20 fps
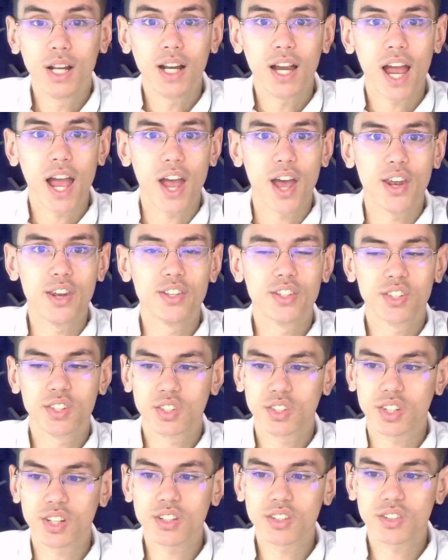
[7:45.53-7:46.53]
And
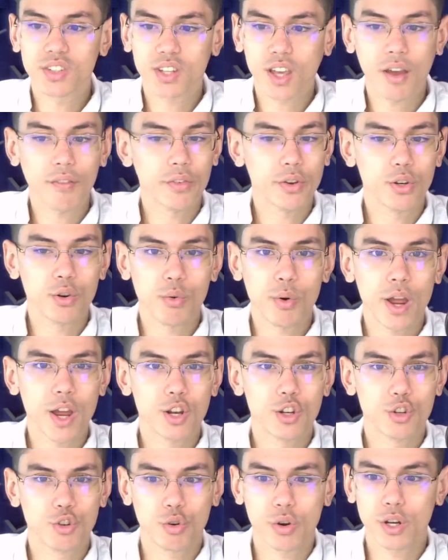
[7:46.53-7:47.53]
since Kevin
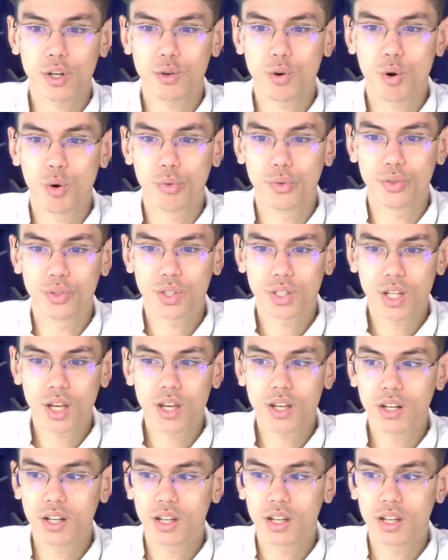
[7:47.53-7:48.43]
Durant joined Golden State,